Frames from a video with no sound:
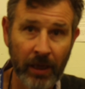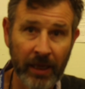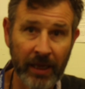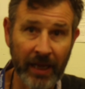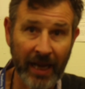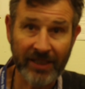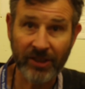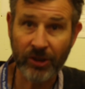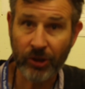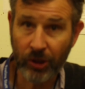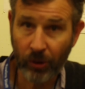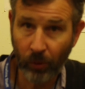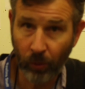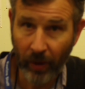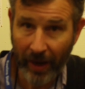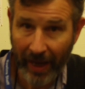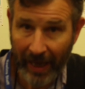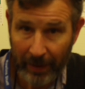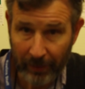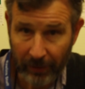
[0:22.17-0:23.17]
It has a
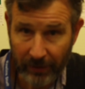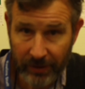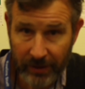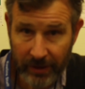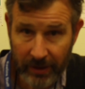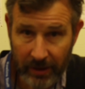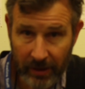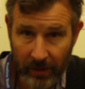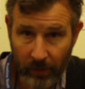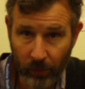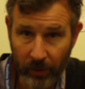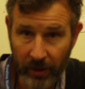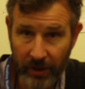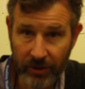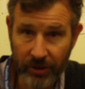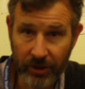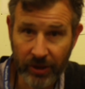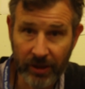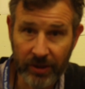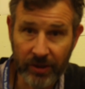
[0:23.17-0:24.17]
taught element,
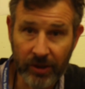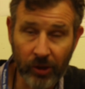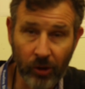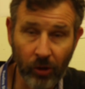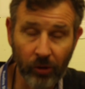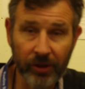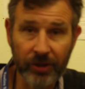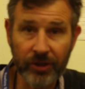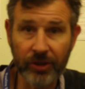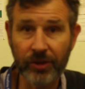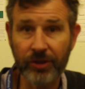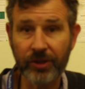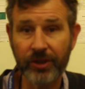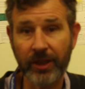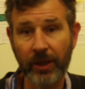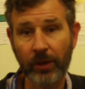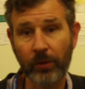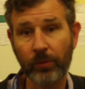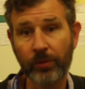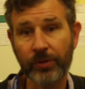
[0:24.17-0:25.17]
which is the knowledge and
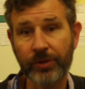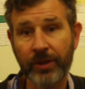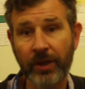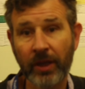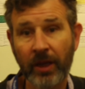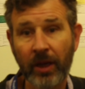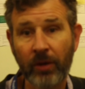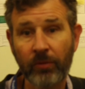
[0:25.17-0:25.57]
skills